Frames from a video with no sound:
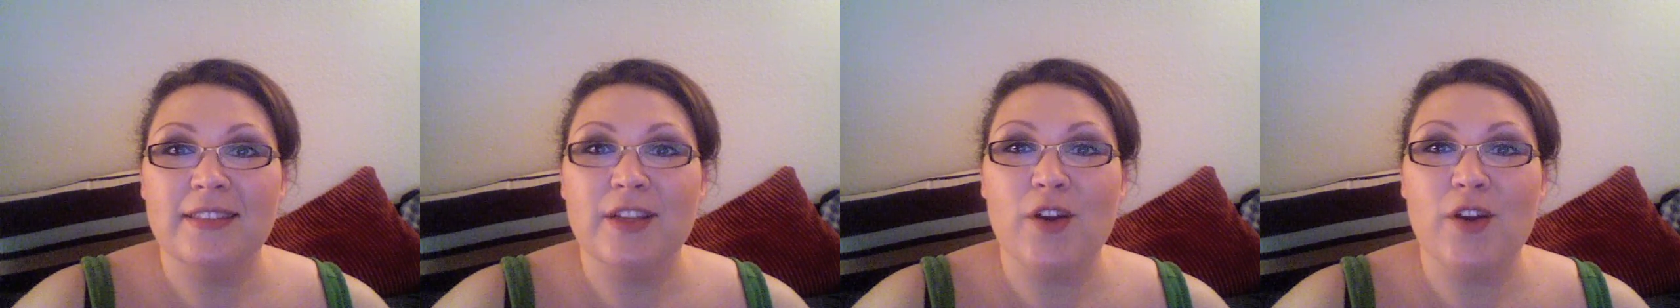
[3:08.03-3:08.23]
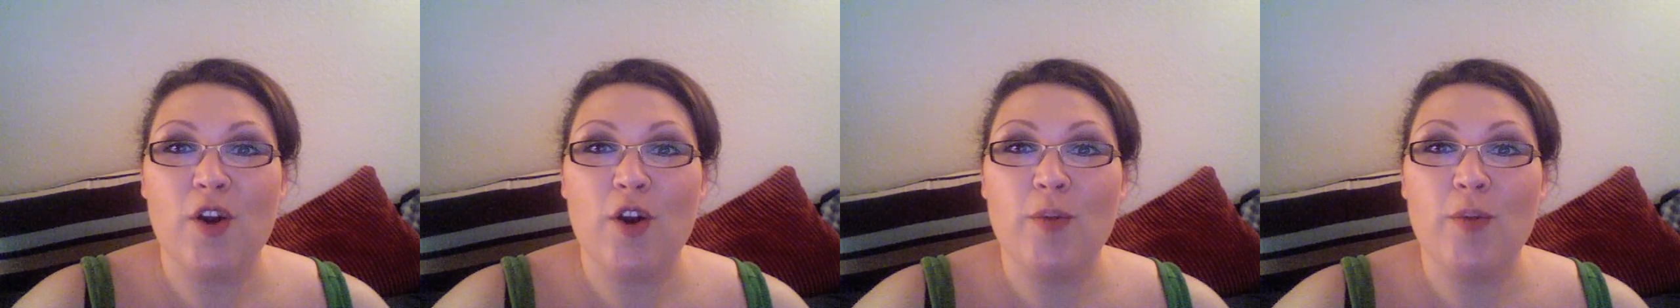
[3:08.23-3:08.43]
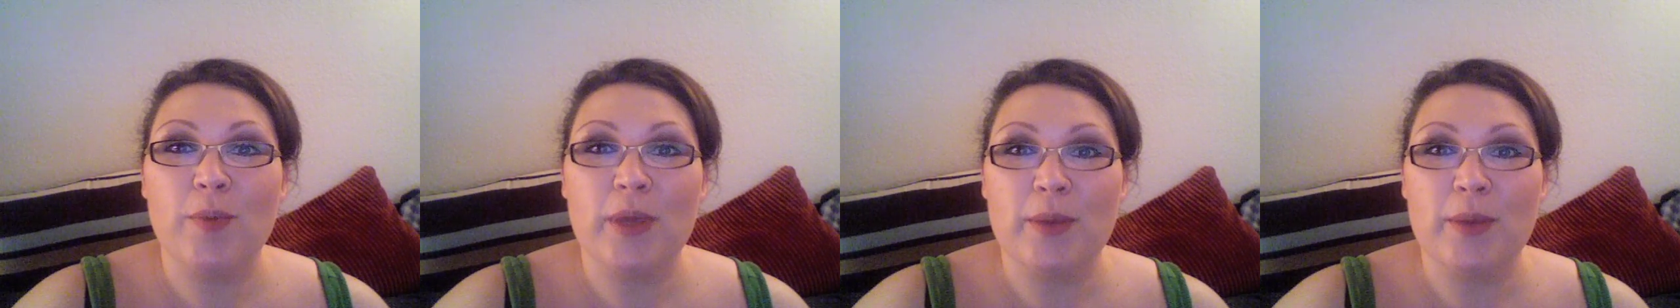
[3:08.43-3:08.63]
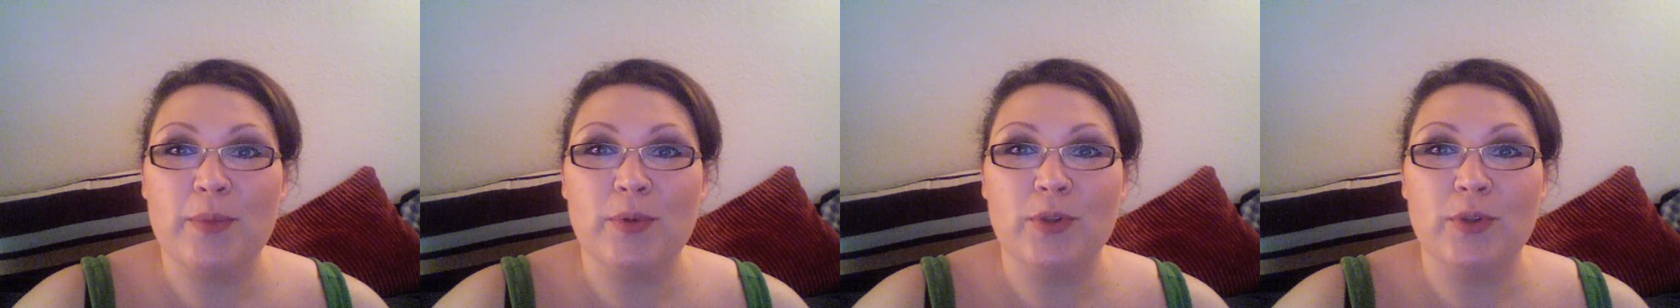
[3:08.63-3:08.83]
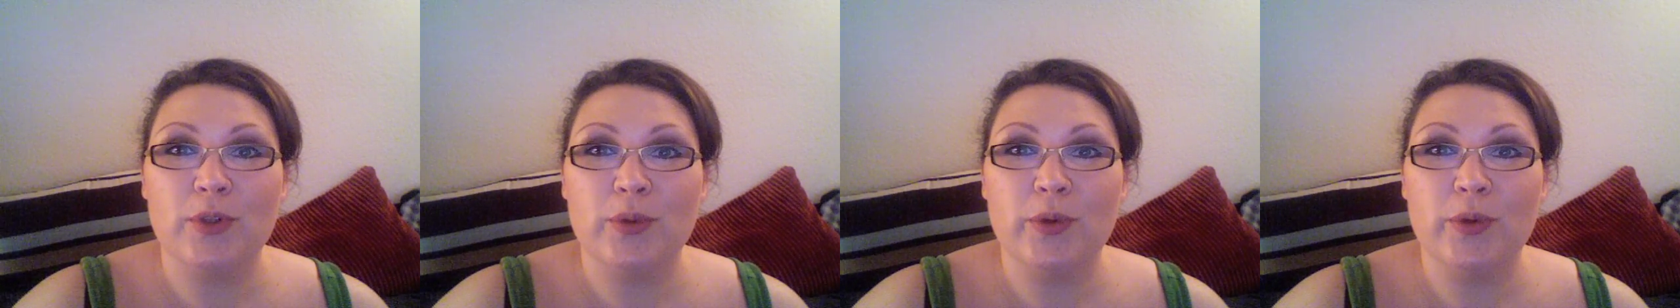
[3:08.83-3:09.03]
there are
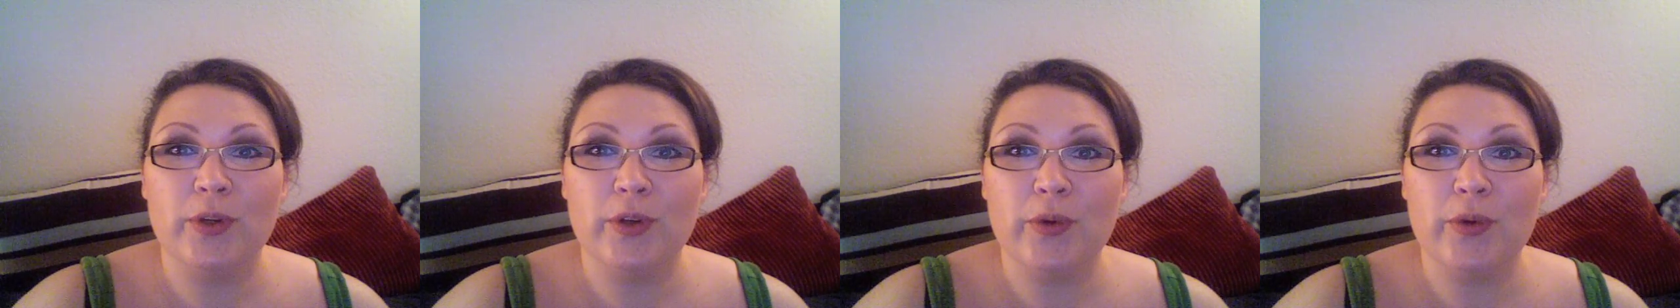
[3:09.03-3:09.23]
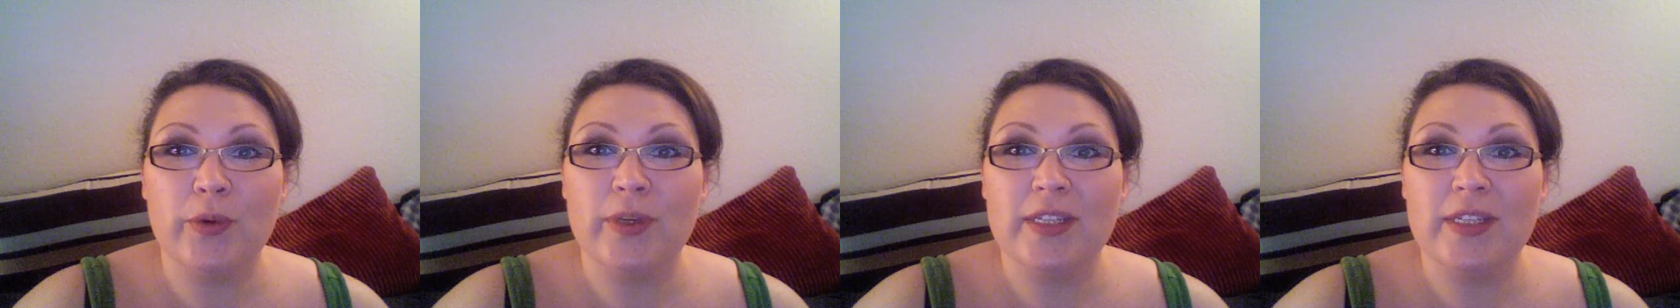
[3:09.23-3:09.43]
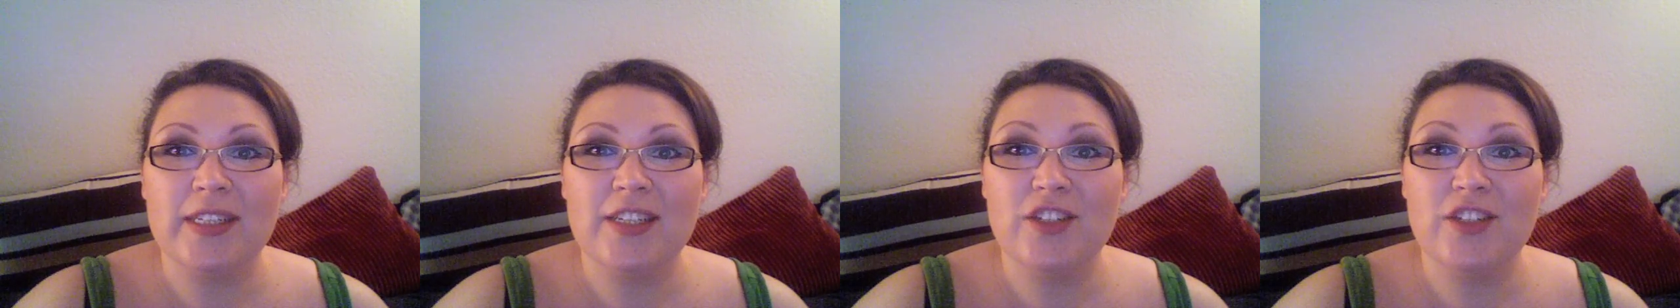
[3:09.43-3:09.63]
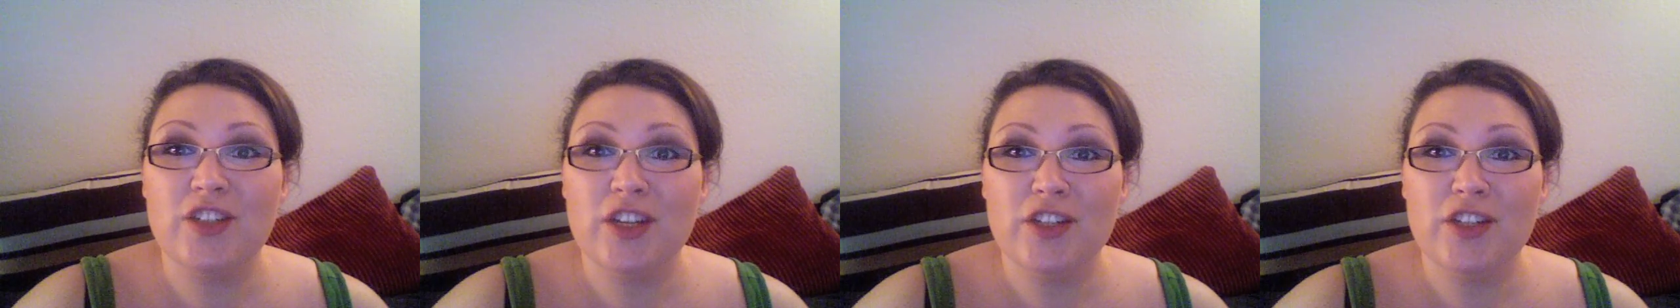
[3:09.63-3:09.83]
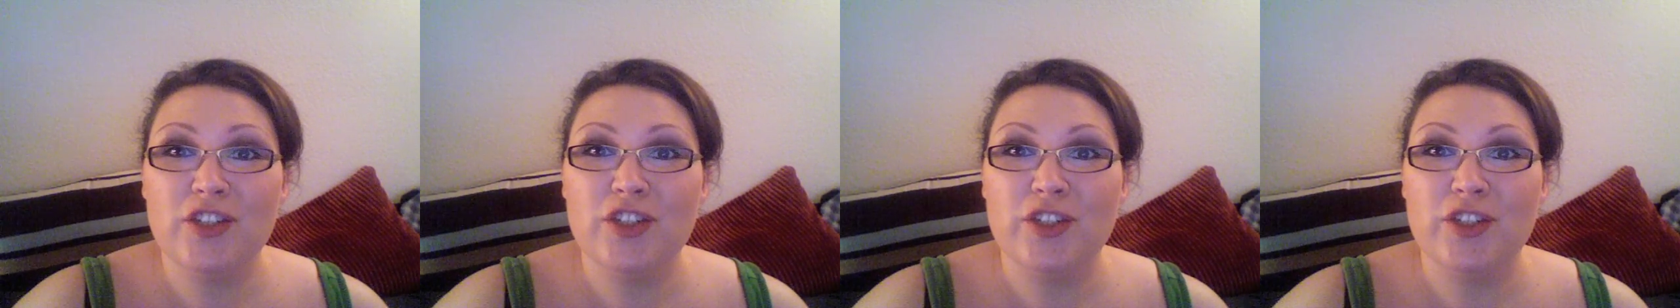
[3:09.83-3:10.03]
people who are going to
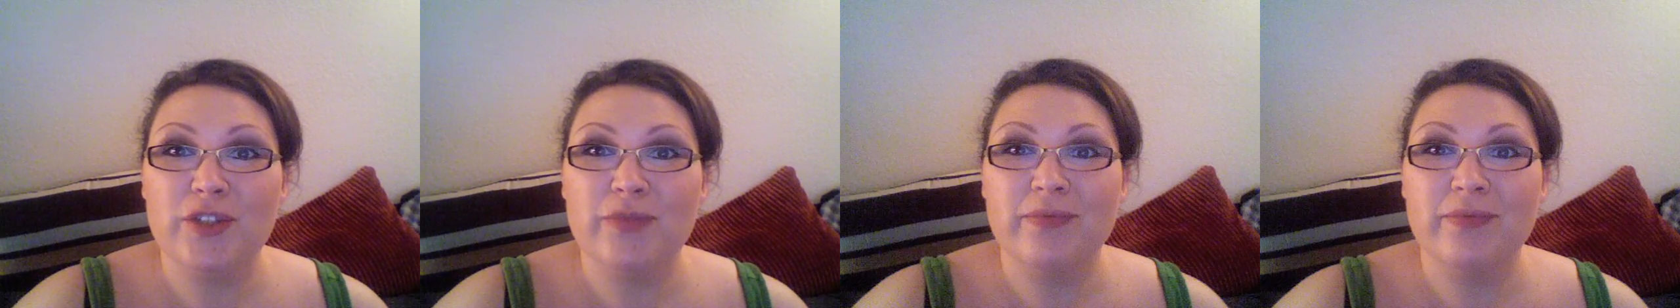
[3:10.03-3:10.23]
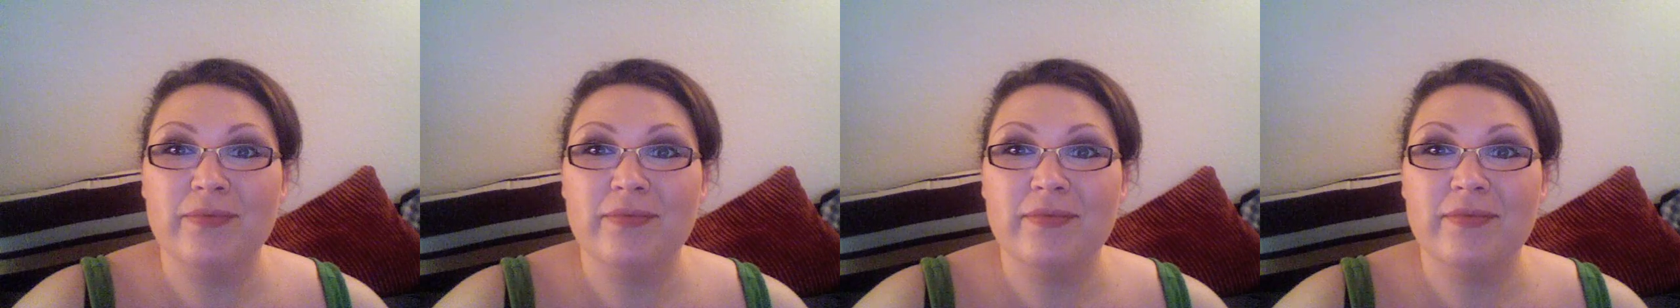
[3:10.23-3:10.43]
judge you.